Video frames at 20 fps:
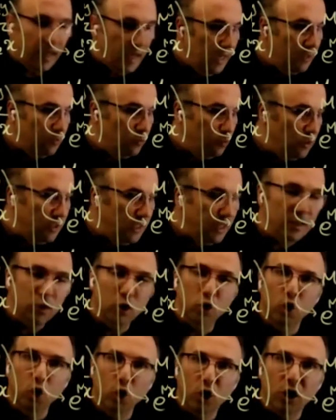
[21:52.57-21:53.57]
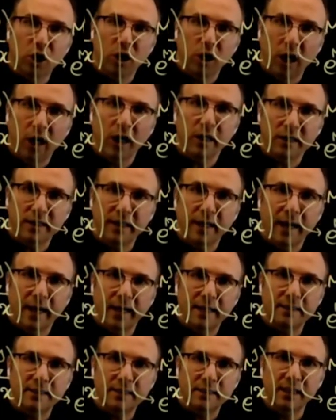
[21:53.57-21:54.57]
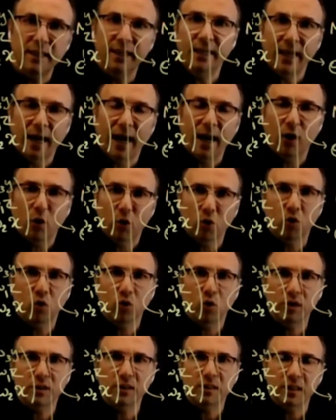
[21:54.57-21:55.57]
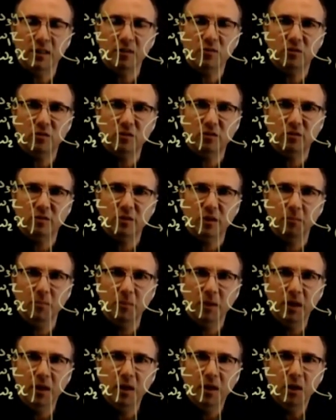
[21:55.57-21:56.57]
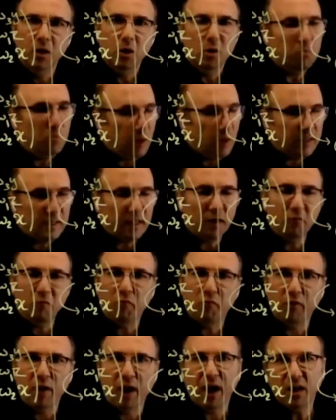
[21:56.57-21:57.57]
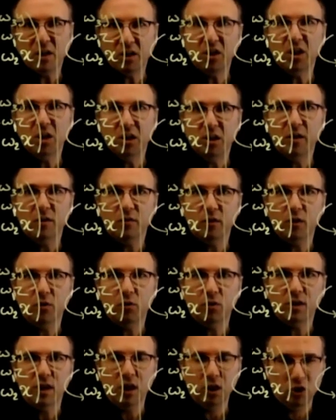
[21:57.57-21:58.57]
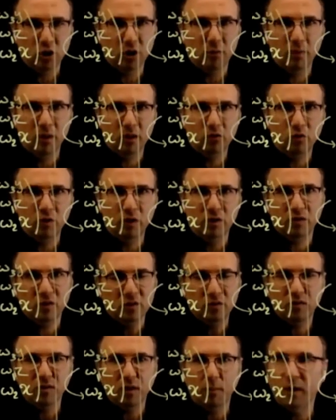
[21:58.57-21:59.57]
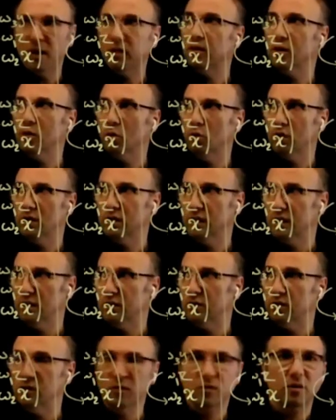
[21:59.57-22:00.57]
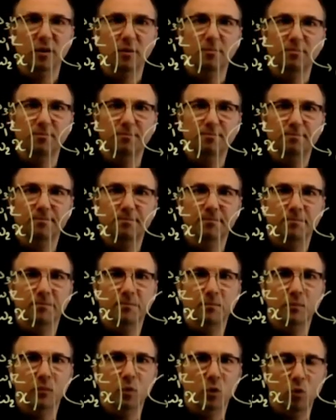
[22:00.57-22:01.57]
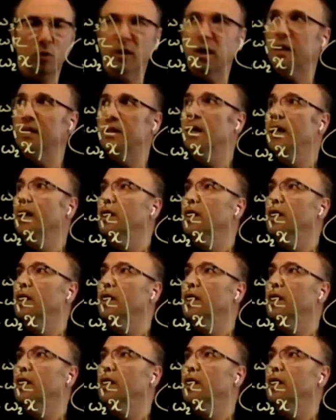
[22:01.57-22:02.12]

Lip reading: It wouldn't look like that in our coordinate system, but in fact, it is a rotation matrix in some other coordinate system. All right.